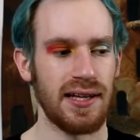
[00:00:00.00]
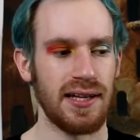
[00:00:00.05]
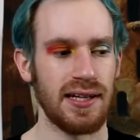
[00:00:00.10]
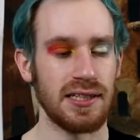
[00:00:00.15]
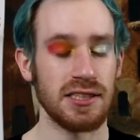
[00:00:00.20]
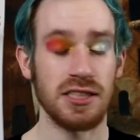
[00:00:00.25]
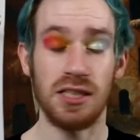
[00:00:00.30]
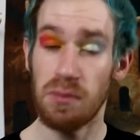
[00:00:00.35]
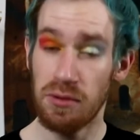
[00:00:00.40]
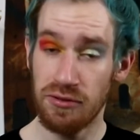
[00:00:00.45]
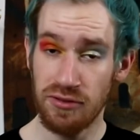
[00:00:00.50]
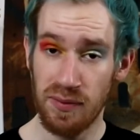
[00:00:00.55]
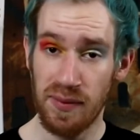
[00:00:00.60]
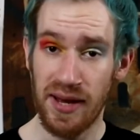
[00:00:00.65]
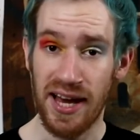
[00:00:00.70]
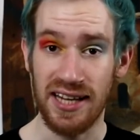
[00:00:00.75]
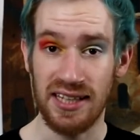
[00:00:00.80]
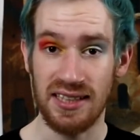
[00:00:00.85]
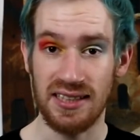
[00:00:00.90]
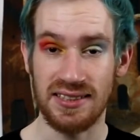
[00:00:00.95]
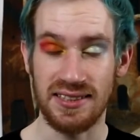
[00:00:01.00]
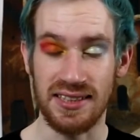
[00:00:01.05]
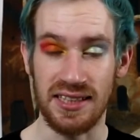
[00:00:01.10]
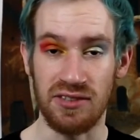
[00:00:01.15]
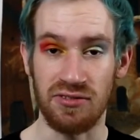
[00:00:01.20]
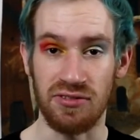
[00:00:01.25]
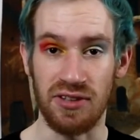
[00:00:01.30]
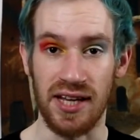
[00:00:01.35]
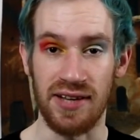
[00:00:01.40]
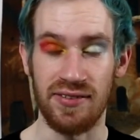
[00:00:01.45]
Some of them had a
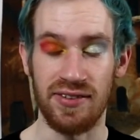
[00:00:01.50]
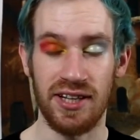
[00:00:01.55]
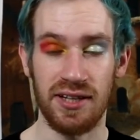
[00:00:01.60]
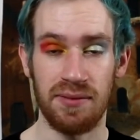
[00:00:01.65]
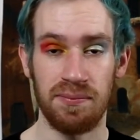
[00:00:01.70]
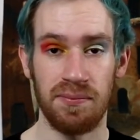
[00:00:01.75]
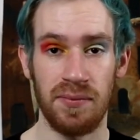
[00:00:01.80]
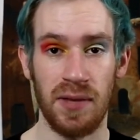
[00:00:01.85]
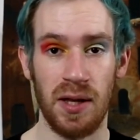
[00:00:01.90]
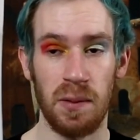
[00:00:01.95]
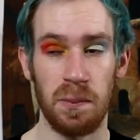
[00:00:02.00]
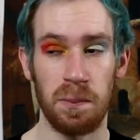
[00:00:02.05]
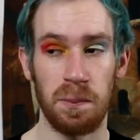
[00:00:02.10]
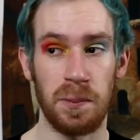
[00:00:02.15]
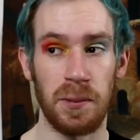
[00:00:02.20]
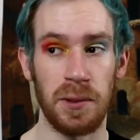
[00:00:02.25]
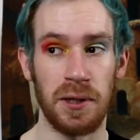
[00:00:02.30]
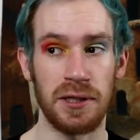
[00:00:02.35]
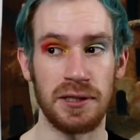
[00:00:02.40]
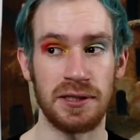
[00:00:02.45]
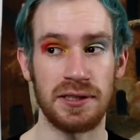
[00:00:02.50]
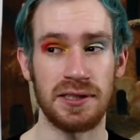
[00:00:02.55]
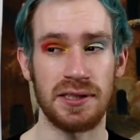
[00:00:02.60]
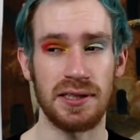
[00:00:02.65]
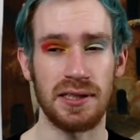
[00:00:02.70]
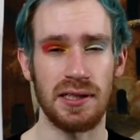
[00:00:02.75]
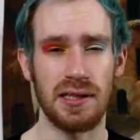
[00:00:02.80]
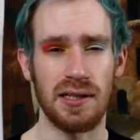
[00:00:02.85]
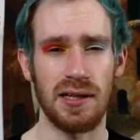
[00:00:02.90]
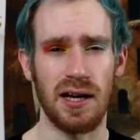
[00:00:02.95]
distinct flavor, but
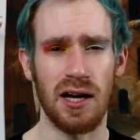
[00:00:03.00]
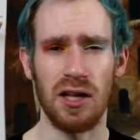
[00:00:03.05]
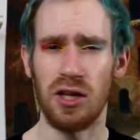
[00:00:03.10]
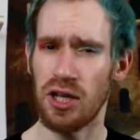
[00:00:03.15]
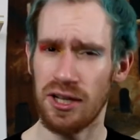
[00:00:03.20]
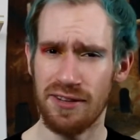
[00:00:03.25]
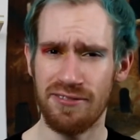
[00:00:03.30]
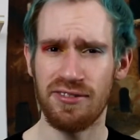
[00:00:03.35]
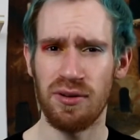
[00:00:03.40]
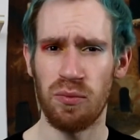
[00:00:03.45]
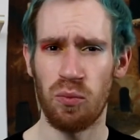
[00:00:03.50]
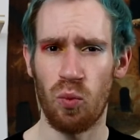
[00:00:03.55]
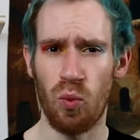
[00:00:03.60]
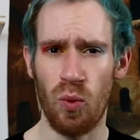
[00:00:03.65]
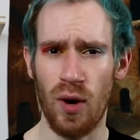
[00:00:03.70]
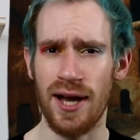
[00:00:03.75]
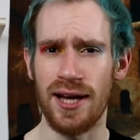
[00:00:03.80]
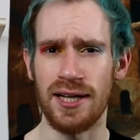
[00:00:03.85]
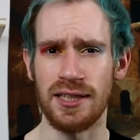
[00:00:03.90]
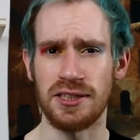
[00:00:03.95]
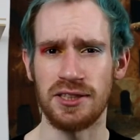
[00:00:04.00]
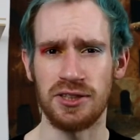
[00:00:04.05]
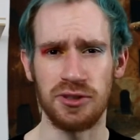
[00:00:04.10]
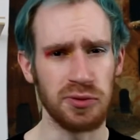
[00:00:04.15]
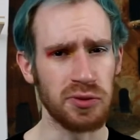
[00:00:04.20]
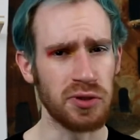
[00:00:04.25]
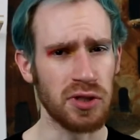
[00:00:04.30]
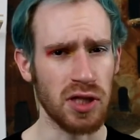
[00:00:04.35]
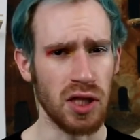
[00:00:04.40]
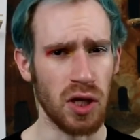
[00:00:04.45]
a lot of them were
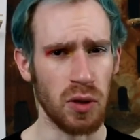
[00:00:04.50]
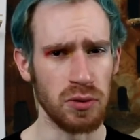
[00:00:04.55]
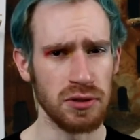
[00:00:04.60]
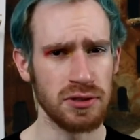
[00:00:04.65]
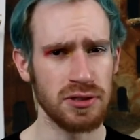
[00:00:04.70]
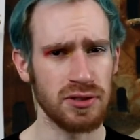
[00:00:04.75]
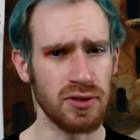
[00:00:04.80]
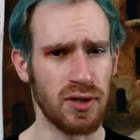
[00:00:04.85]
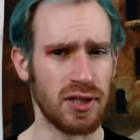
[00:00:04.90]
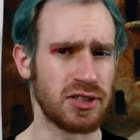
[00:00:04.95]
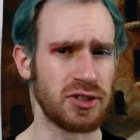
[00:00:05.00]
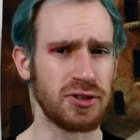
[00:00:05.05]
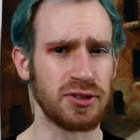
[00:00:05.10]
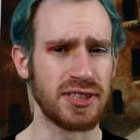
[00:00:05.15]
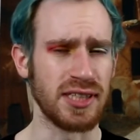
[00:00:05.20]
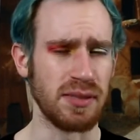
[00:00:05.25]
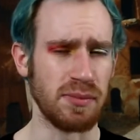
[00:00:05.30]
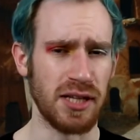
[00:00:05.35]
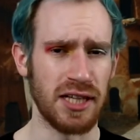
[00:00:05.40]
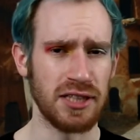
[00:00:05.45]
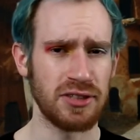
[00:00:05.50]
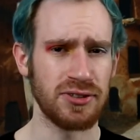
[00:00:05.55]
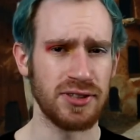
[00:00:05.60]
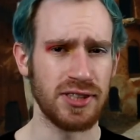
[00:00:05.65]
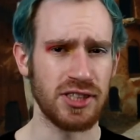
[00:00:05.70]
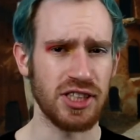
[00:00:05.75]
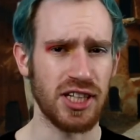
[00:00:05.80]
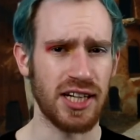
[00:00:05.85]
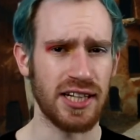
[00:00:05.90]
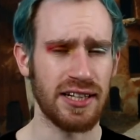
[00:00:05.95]
too close or too similar to
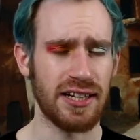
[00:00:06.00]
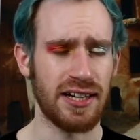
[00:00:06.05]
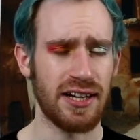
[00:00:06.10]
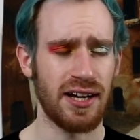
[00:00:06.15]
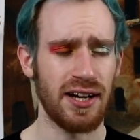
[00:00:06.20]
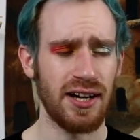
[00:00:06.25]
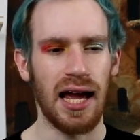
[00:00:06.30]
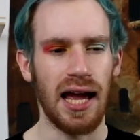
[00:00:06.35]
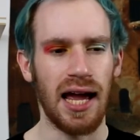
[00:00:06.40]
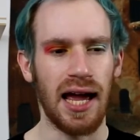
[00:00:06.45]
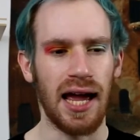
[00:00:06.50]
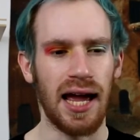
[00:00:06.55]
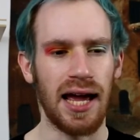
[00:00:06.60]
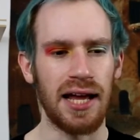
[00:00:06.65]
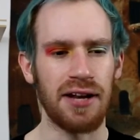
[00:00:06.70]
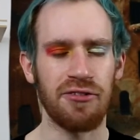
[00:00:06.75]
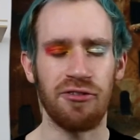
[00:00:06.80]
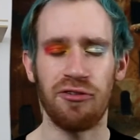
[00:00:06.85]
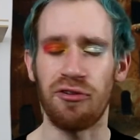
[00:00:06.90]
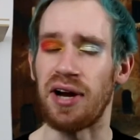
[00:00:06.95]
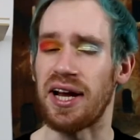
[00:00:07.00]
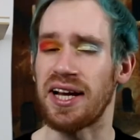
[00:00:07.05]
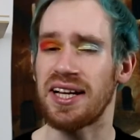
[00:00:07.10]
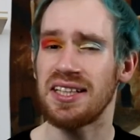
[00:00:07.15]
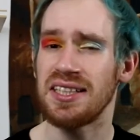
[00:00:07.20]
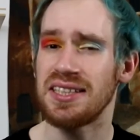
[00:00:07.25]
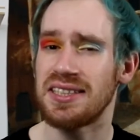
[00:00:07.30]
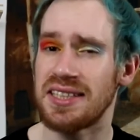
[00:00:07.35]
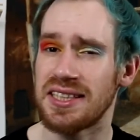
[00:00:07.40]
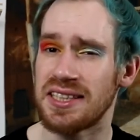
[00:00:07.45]
each other, and
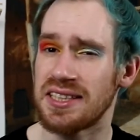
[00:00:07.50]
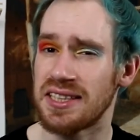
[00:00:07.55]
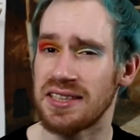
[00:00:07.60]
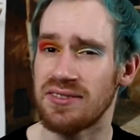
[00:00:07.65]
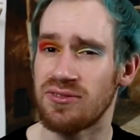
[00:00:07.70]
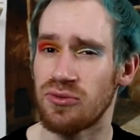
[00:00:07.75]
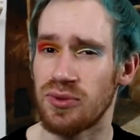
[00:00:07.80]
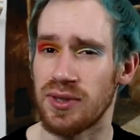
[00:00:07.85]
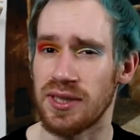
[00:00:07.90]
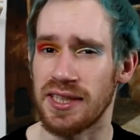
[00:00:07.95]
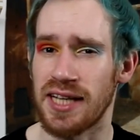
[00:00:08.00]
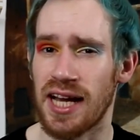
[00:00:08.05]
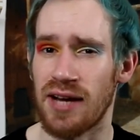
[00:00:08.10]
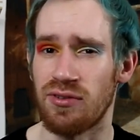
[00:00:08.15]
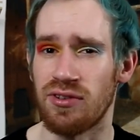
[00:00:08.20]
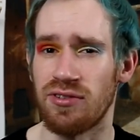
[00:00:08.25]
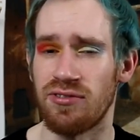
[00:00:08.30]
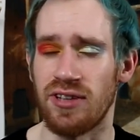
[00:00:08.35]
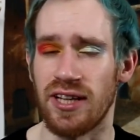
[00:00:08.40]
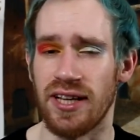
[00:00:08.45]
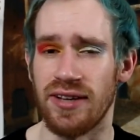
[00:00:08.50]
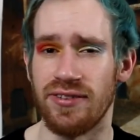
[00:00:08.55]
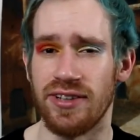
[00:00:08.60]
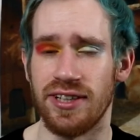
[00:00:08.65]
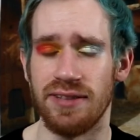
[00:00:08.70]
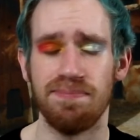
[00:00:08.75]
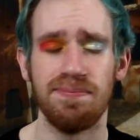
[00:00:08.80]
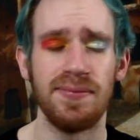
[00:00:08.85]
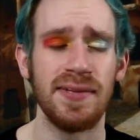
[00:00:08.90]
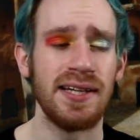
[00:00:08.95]
frankly didn't even really have a
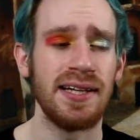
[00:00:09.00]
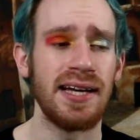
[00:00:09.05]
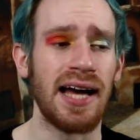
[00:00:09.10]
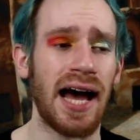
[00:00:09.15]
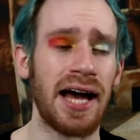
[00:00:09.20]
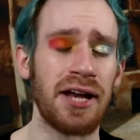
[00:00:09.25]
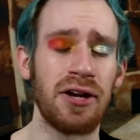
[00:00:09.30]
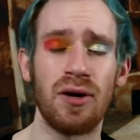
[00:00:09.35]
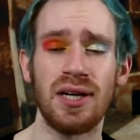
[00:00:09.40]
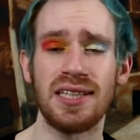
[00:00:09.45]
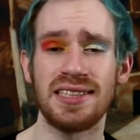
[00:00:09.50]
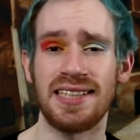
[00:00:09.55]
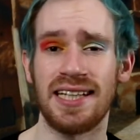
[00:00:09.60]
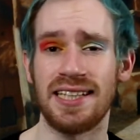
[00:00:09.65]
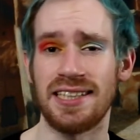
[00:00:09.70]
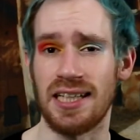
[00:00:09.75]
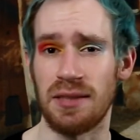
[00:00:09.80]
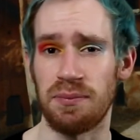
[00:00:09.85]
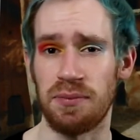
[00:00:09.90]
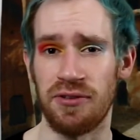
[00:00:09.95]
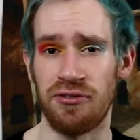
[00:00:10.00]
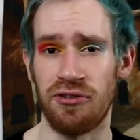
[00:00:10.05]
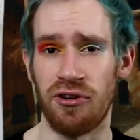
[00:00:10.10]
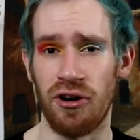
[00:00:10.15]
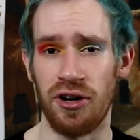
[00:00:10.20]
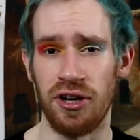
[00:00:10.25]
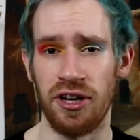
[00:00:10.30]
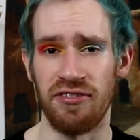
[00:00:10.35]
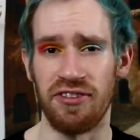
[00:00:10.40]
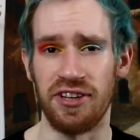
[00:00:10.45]
flavor. I know I said that
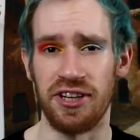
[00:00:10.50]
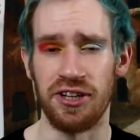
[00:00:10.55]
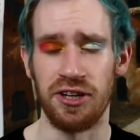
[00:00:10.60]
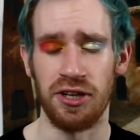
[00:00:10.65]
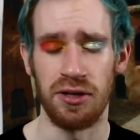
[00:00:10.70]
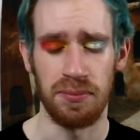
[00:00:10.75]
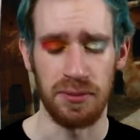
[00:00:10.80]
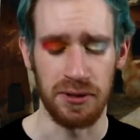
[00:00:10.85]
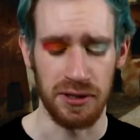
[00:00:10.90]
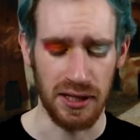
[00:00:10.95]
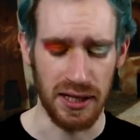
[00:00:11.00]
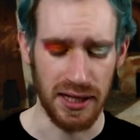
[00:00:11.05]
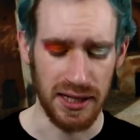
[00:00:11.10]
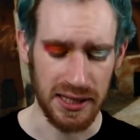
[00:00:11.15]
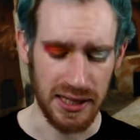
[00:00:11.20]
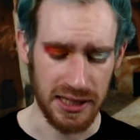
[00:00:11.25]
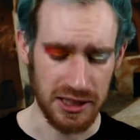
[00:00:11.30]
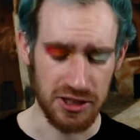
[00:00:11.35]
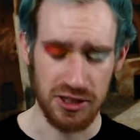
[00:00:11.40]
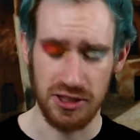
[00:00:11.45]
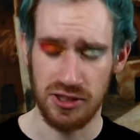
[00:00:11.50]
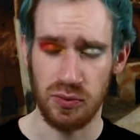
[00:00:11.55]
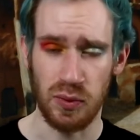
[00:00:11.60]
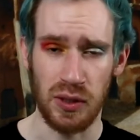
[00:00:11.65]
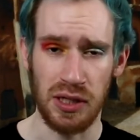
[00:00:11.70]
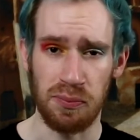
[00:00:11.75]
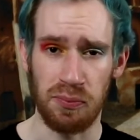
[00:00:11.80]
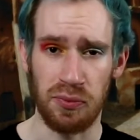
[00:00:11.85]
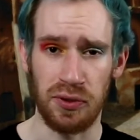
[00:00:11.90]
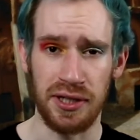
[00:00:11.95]
before in the video, but like I just
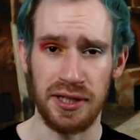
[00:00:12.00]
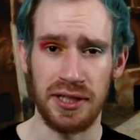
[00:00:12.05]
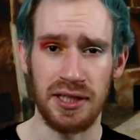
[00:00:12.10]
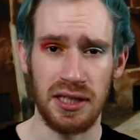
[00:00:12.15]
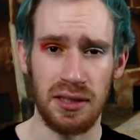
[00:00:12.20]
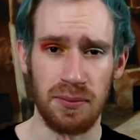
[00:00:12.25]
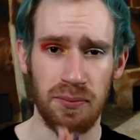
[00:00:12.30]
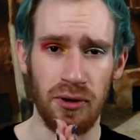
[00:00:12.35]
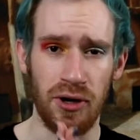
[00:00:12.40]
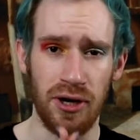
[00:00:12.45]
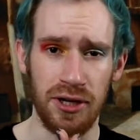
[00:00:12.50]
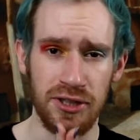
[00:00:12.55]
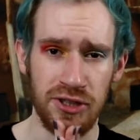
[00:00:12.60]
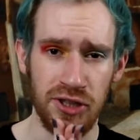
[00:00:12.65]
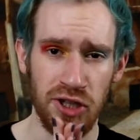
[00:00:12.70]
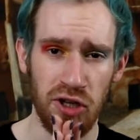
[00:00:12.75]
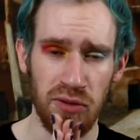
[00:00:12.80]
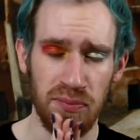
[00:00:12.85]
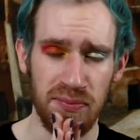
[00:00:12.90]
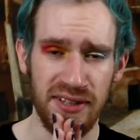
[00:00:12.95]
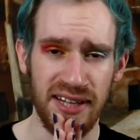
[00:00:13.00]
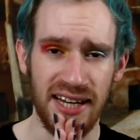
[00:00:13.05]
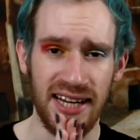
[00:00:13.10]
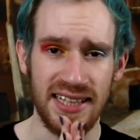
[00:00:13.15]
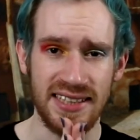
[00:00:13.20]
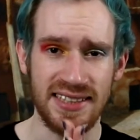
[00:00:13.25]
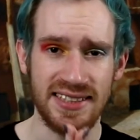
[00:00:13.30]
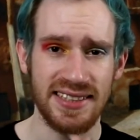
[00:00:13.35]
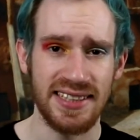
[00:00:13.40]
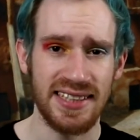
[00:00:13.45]
want to bring the point home
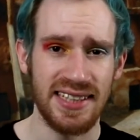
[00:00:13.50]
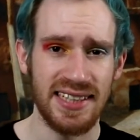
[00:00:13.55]
that